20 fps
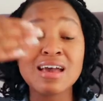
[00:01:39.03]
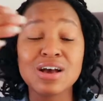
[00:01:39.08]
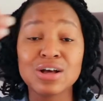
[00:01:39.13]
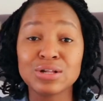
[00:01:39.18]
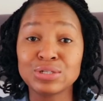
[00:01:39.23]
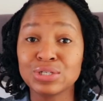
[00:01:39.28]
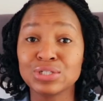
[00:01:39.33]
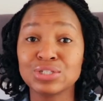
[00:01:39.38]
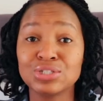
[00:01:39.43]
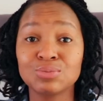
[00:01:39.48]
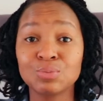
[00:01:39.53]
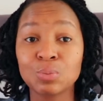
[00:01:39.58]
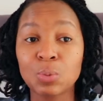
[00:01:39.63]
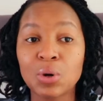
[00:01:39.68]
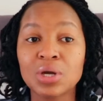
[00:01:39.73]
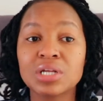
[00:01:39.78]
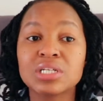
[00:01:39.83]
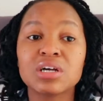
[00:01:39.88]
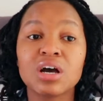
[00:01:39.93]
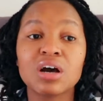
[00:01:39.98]
a certain
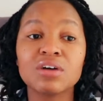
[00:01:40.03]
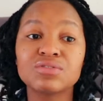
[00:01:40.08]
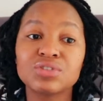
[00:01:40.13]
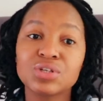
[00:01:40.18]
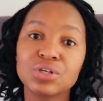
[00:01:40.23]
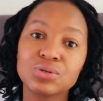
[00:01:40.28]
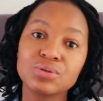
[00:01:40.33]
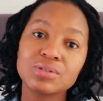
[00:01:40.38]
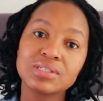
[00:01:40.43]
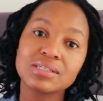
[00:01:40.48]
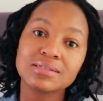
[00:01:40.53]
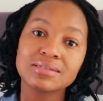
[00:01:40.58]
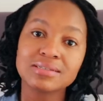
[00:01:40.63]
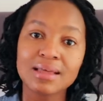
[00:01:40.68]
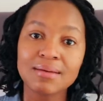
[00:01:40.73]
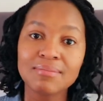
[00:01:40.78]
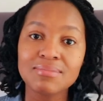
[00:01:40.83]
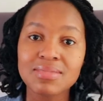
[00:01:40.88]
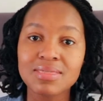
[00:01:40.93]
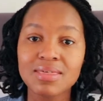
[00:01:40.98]
point after losing
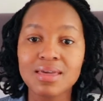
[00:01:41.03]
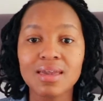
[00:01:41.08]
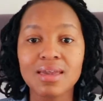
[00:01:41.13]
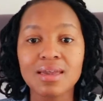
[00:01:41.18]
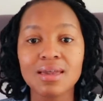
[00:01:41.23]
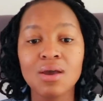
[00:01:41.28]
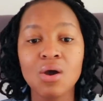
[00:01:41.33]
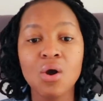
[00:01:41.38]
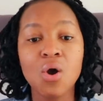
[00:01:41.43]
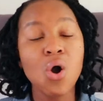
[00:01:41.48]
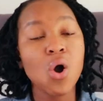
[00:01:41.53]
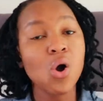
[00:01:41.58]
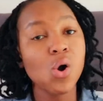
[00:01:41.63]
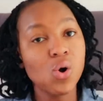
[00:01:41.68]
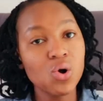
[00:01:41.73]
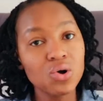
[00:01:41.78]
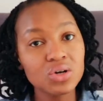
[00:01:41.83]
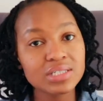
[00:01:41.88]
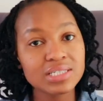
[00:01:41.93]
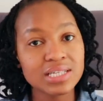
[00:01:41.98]
something
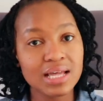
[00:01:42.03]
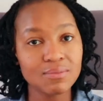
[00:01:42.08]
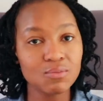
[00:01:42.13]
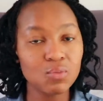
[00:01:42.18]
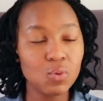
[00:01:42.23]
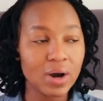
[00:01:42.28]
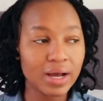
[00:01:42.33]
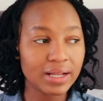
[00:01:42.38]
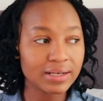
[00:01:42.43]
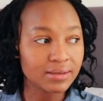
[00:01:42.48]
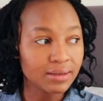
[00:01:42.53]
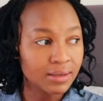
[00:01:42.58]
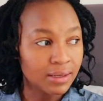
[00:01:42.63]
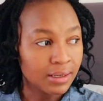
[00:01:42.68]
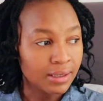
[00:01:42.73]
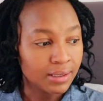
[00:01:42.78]
or someone,